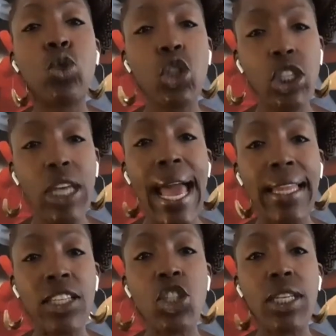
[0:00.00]
a huge
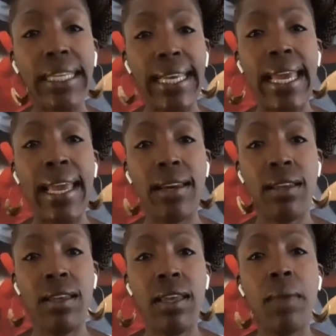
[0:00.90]
challenge to
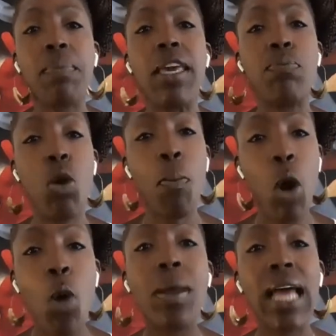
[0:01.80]
get
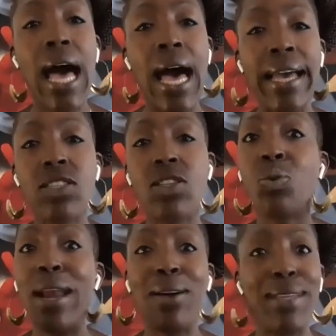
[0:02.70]
people
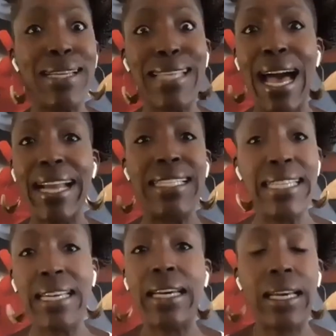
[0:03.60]
mobilized around this
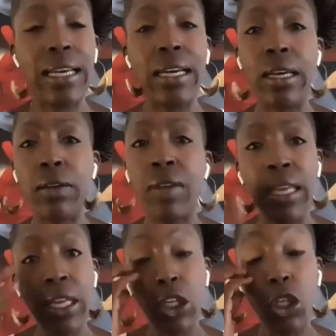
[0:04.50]
idea
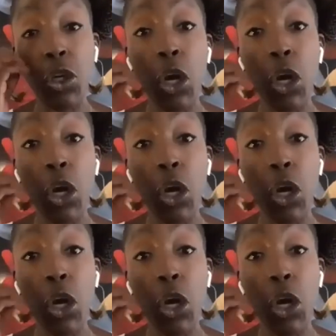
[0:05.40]
of,